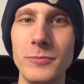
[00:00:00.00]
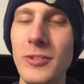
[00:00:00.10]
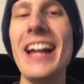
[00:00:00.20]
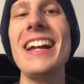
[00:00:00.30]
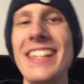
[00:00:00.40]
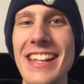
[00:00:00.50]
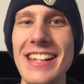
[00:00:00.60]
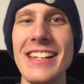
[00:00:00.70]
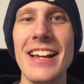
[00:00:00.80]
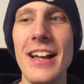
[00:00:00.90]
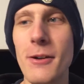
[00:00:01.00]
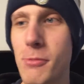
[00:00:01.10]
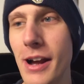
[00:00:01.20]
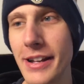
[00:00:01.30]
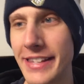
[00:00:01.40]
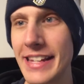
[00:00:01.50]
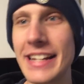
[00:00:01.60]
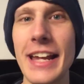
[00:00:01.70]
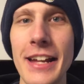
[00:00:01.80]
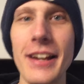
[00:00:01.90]
Randy, wants to
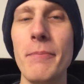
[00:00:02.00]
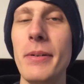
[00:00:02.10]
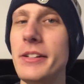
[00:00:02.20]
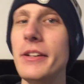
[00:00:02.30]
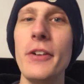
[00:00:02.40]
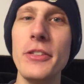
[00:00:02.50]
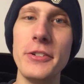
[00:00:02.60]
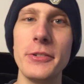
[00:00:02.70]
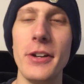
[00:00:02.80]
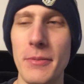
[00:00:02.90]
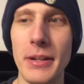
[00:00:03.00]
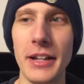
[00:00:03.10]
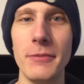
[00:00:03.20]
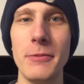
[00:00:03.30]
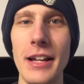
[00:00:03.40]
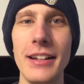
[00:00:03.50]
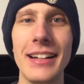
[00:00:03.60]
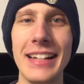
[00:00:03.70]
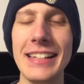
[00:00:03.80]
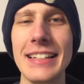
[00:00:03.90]
get a bunch of other toys because,
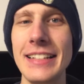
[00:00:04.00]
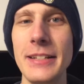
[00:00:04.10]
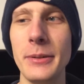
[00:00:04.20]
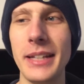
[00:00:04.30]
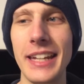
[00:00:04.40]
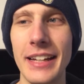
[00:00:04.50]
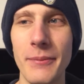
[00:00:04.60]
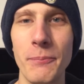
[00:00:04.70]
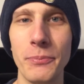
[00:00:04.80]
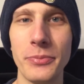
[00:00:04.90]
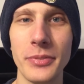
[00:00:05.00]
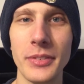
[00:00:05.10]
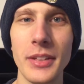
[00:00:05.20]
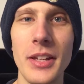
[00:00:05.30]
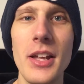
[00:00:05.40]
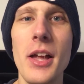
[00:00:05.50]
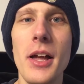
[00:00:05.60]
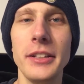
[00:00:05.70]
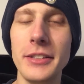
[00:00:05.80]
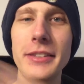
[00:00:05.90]
well, he's a little kid.
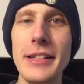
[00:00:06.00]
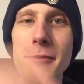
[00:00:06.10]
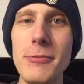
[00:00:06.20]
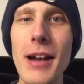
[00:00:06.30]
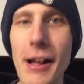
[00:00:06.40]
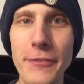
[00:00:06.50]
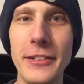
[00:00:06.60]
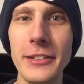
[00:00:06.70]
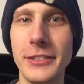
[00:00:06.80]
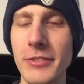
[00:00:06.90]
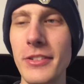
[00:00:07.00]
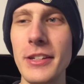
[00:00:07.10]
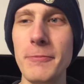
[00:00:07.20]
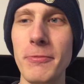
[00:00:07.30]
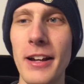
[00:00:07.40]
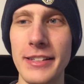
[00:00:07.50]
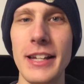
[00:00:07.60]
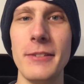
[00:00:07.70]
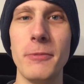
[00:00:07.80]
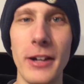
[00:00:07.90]
So then Ralph goes through this
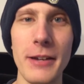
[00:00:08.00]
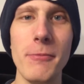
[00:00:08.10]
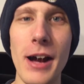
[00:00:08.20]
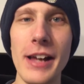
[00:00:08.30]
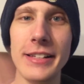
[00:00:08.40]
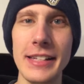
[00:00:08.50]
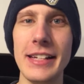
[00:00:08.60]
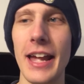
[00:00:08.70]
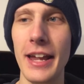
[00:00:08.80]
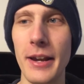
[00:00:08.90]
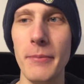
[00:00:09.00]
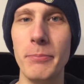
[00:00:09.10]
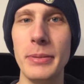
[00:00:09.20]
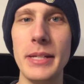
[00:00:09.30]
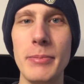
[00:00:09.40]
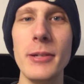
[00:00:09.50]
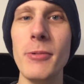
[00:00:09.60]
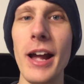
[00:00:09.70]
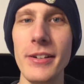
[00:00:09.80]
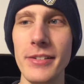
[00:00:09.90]
process where he wants to get a BB
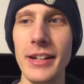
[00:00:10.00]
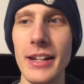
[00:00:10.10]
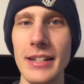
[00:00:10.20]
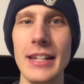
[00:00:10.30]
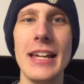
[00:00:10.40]
Rider gun.